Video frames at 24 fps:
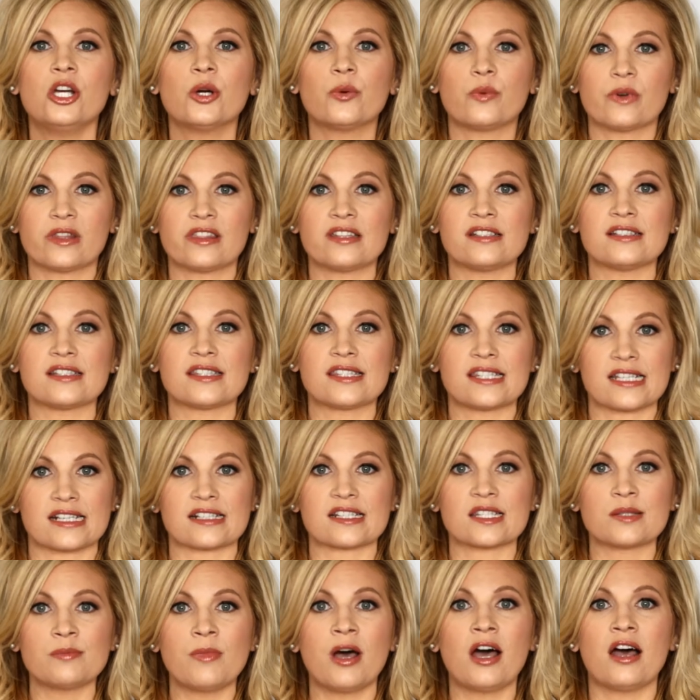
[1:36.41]
within
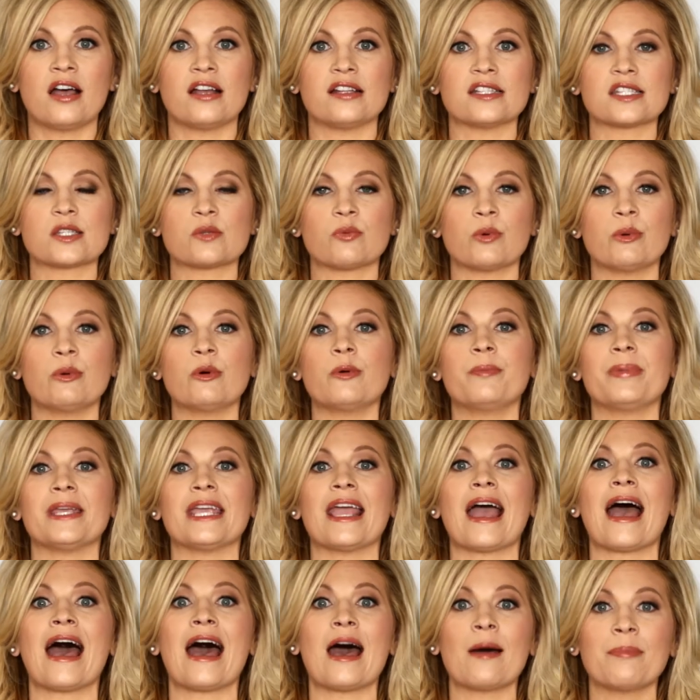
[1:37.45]
6 months, we will be
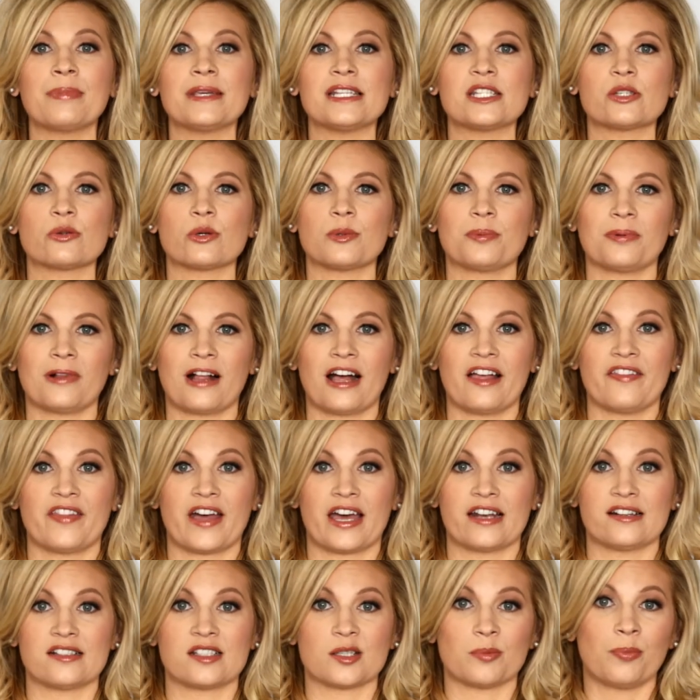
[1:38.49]
happy to apply
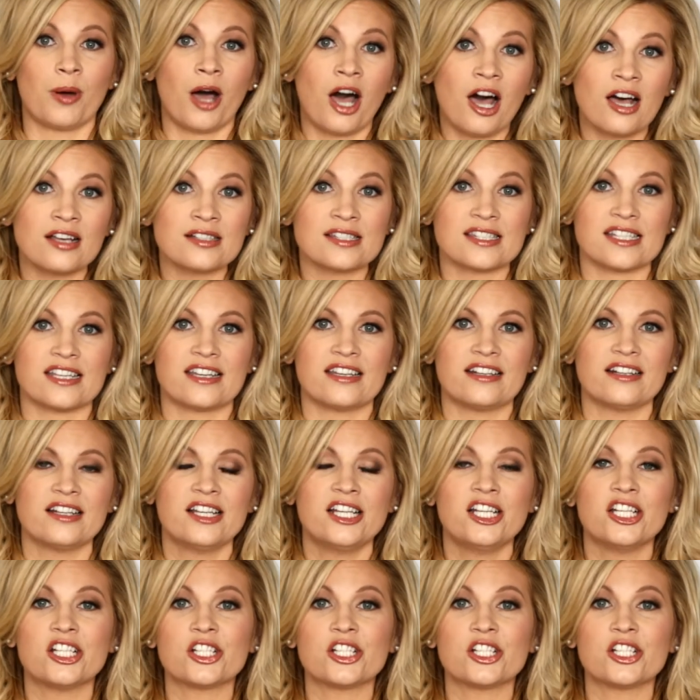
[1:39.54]
that deposit